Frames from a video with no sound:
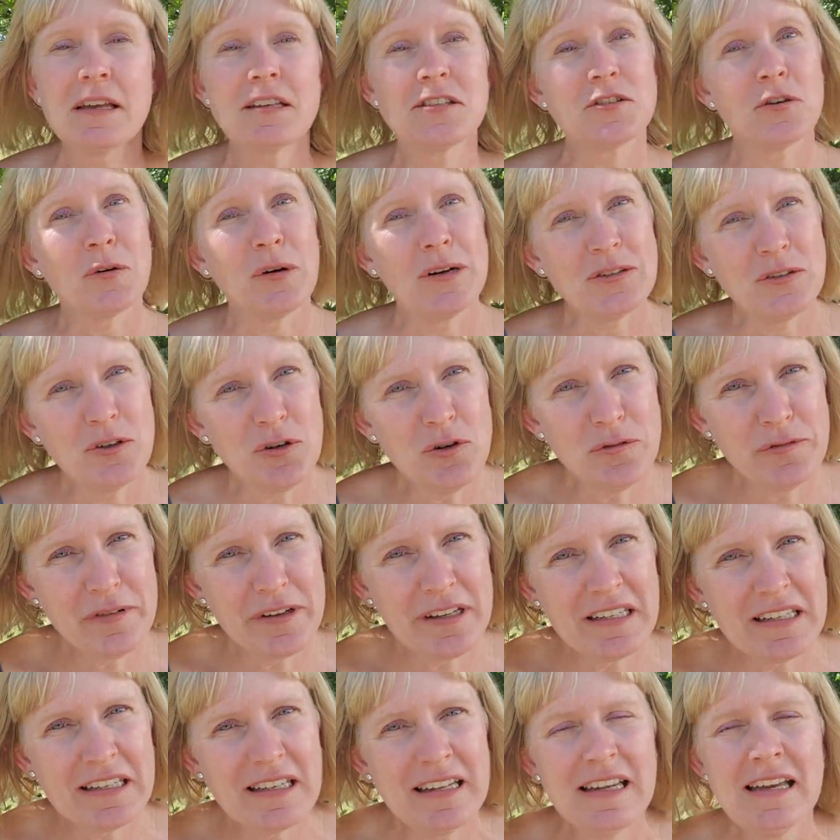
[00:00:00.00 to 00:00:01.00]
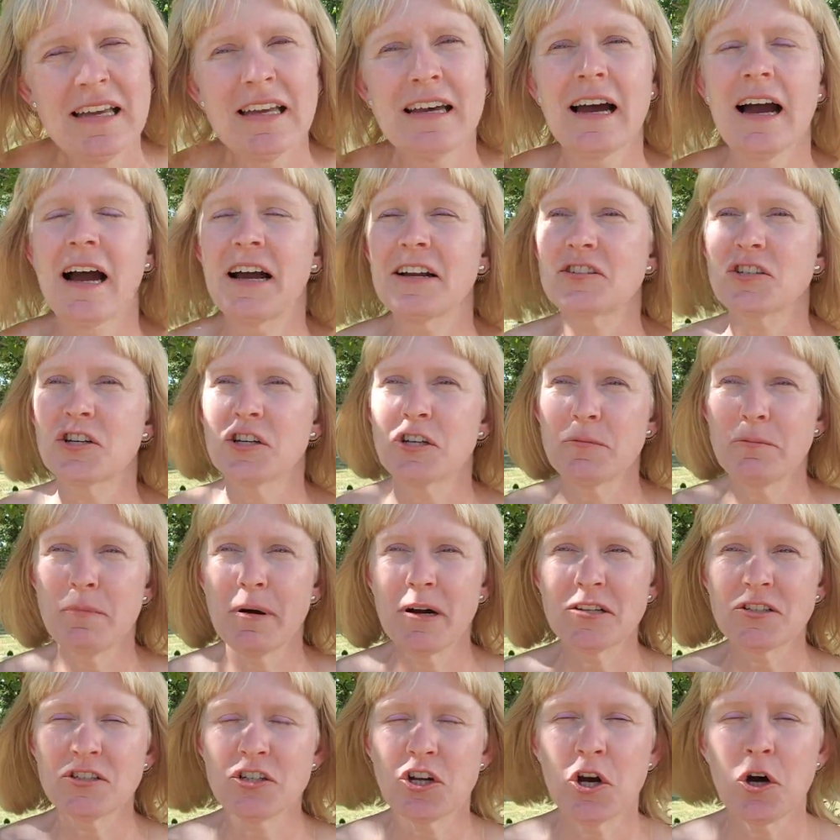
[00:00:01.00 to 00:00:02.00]
So I dove in, I took a
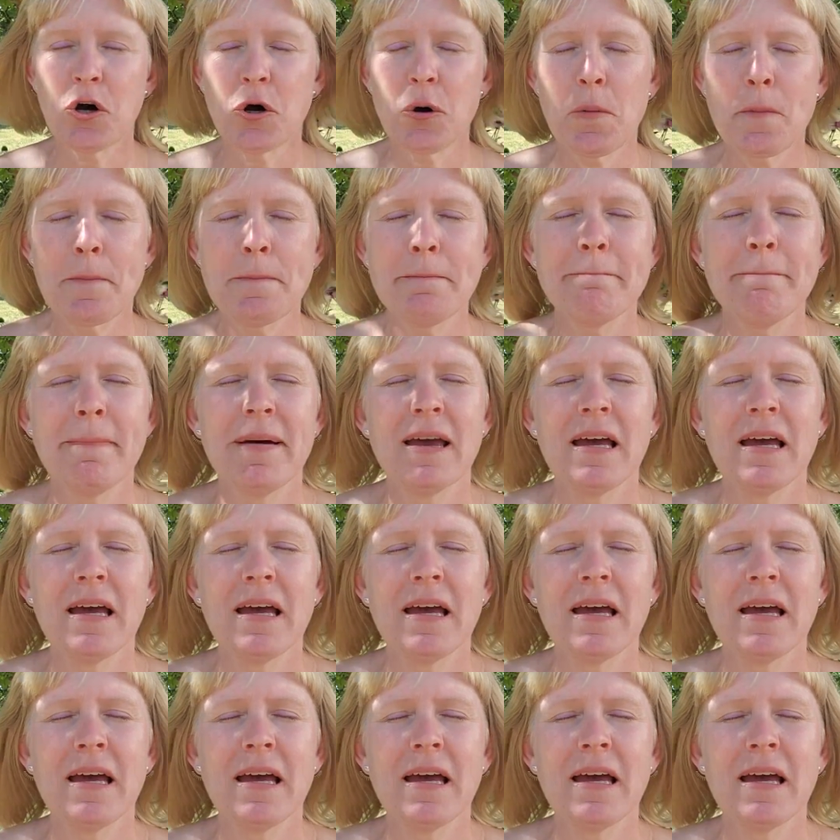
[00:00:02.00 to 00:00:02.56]
bunch home.